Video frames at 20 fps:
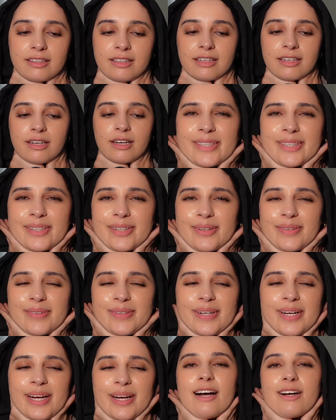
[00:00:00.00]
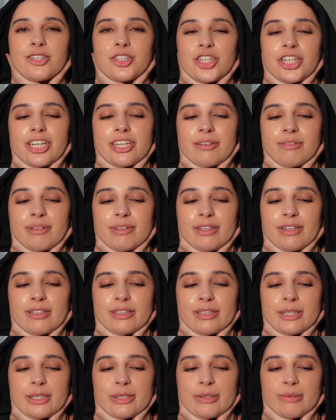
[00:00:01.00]
And like, you know, I'll check in with y'all
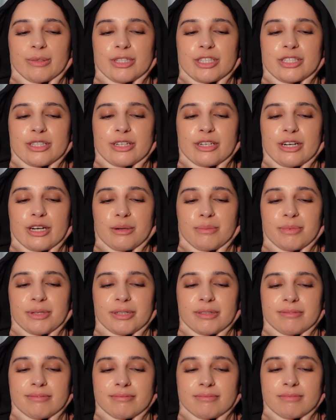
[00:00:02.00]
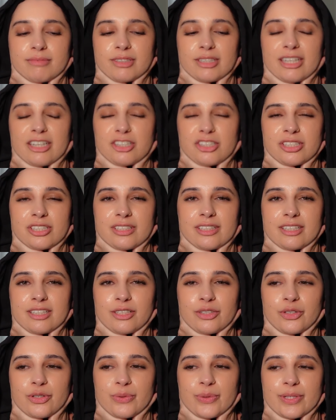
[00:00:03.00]
later once they're up and we're actually
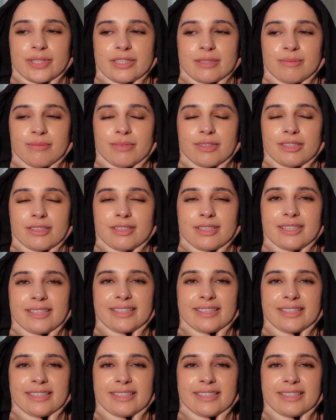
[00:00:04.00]
like doing something.